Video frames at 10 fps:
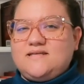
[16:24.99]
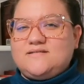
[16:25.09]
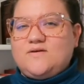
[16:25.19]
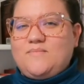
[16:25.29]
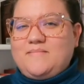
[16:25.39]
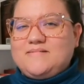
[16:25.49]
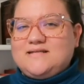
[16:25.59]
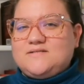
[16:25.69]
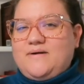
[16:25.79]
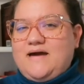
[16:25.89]
so maybe
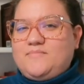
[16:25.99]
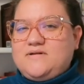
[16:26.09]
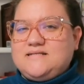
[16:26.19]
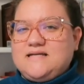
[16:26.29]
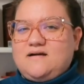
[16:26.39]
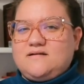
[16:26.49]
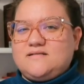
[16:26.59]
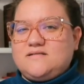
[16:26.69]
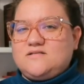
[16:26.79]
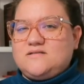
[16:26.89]
that's why I put it down,
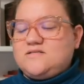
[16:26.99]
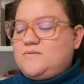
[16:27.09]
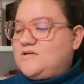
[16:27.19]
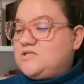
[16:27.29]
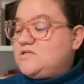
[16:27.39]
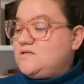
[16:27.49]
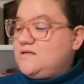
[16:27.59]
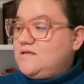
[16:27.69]
because it's just so much